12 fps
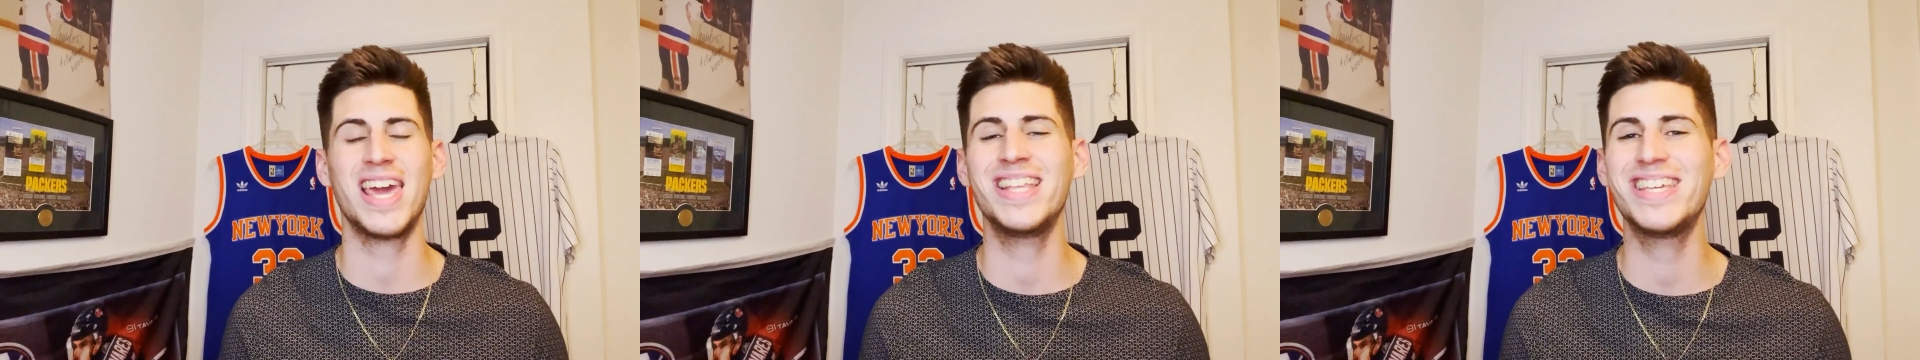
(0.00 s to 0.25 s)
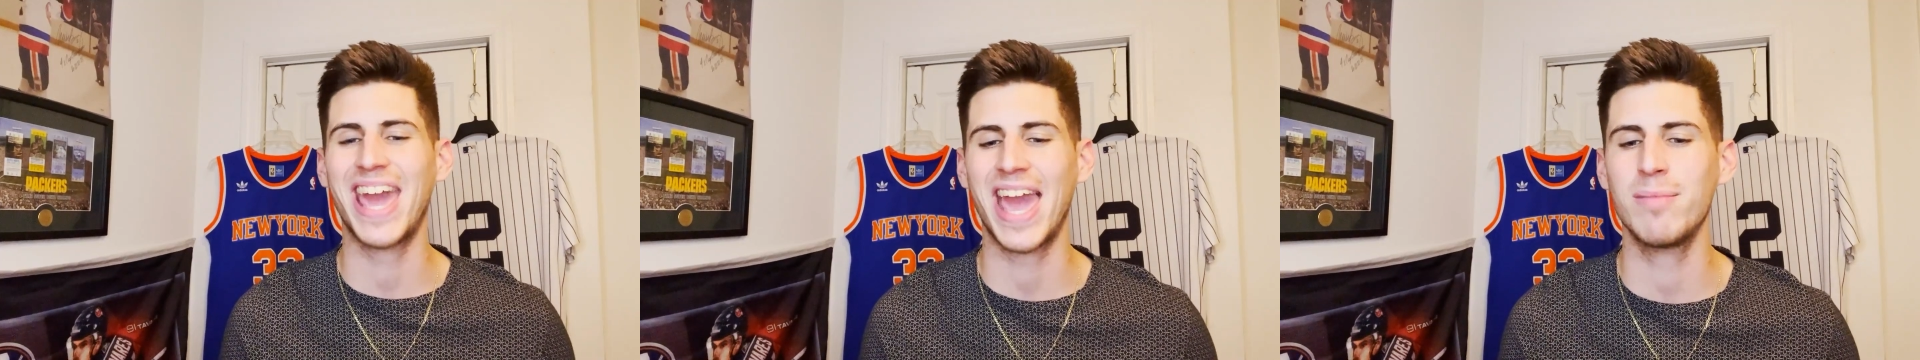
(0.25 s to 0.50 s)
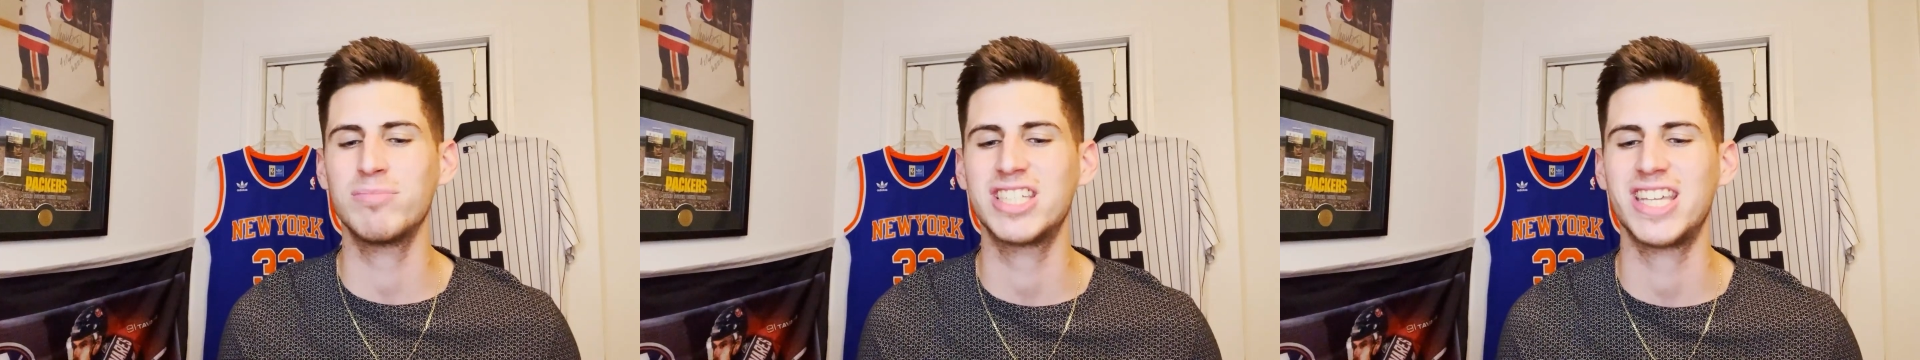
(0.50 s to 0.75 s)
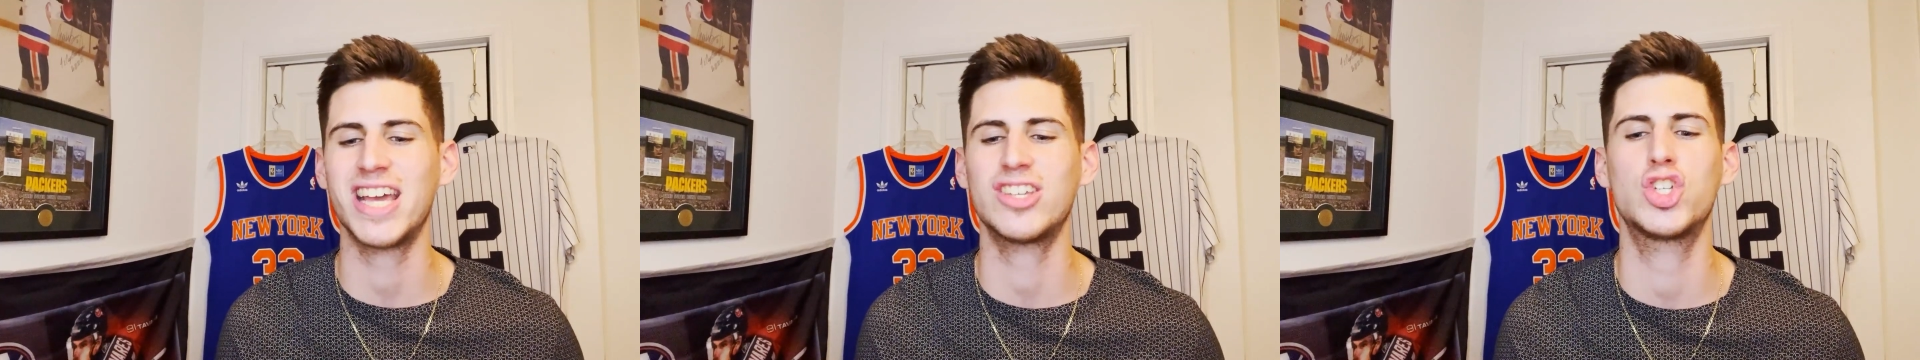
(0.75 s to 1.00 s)
In Game
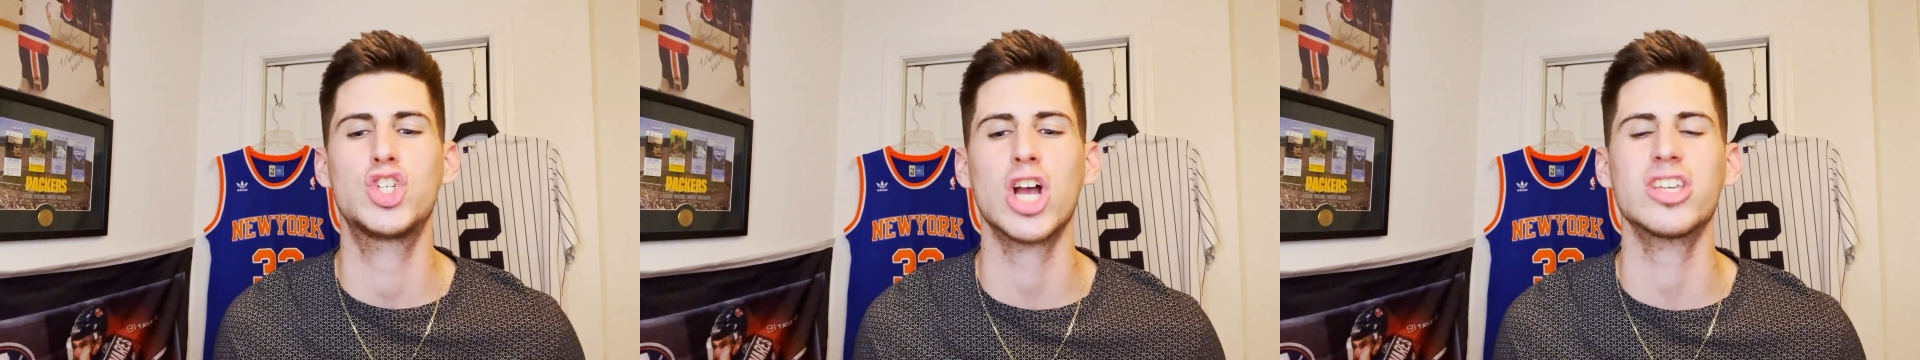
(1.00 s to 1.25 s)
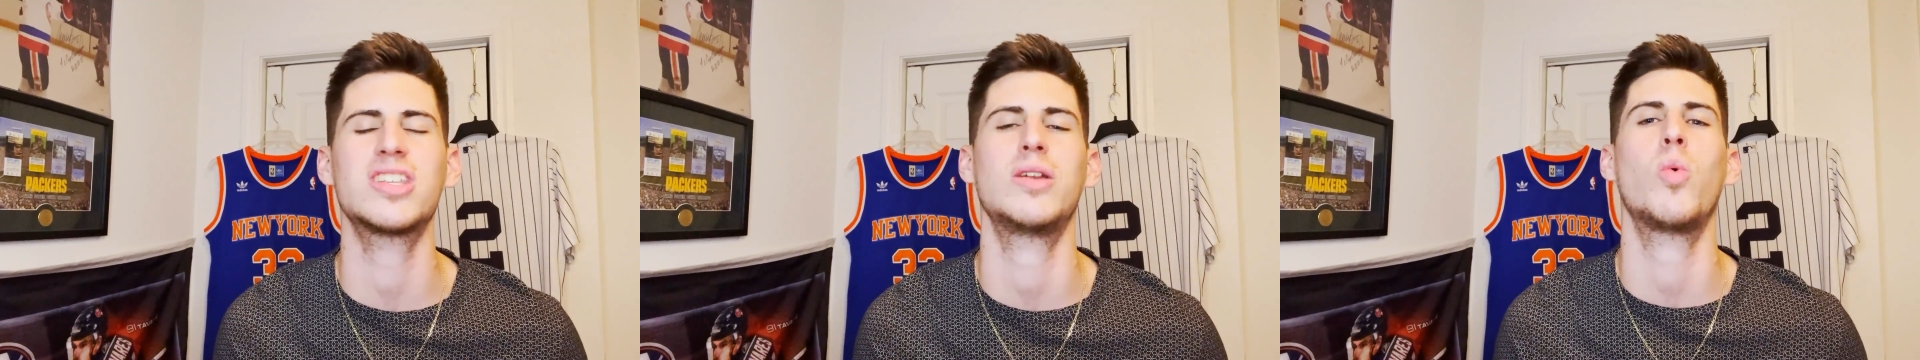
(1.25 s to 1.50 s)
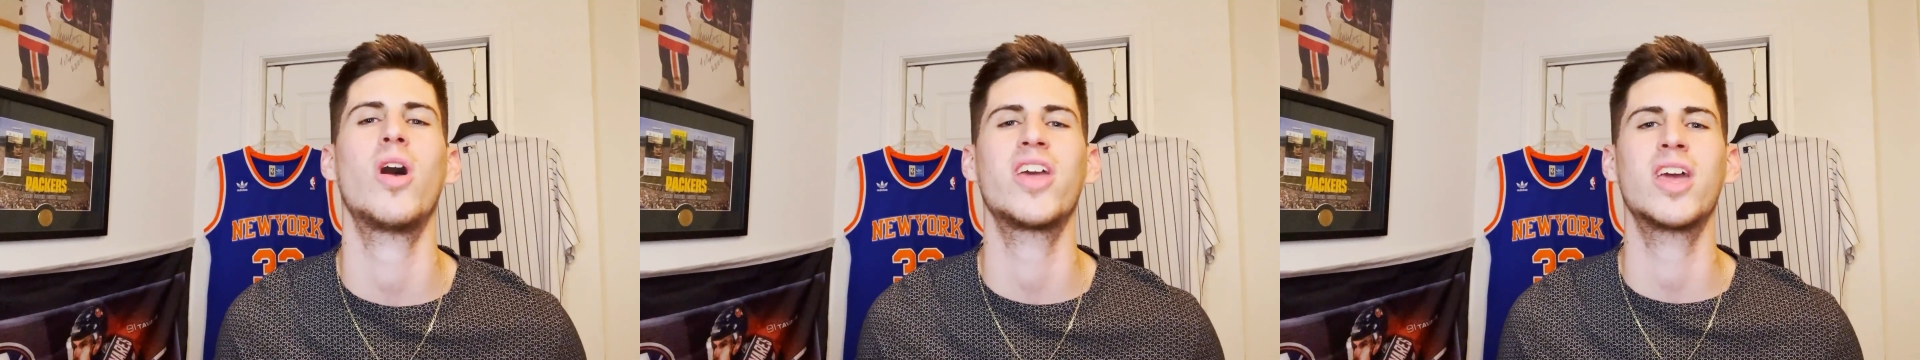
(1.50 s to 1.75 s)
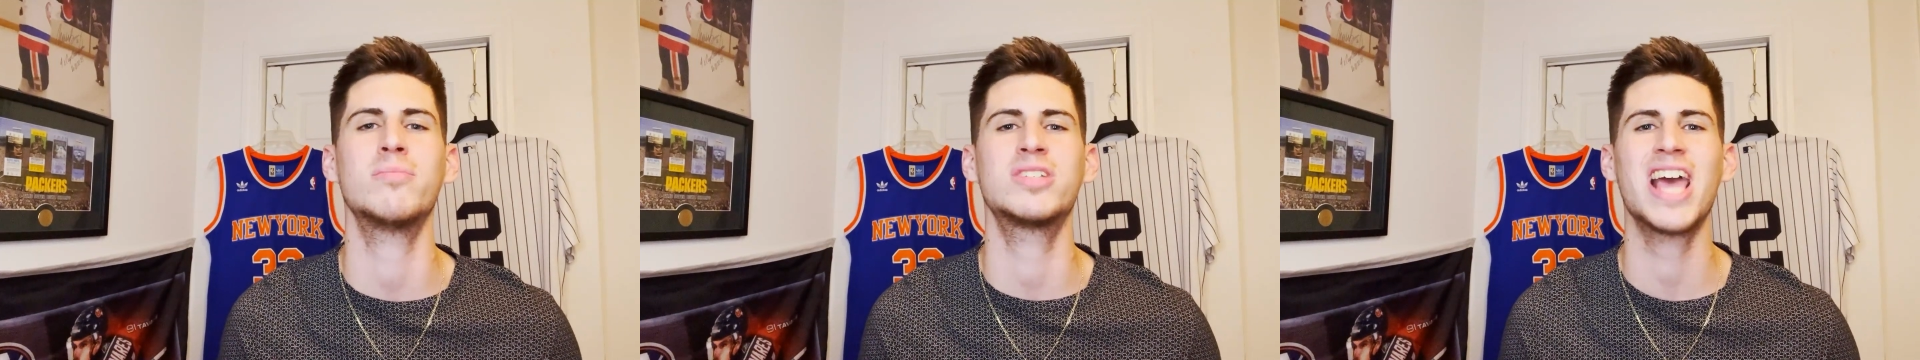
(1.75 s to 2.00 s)
6, Justin
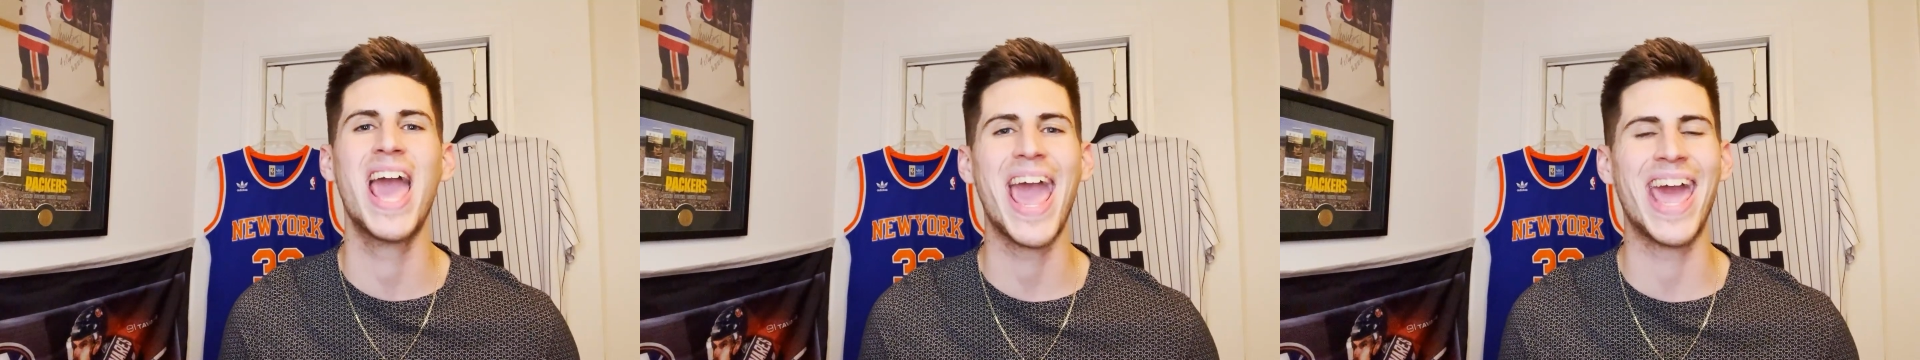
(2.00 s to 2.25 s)
Williams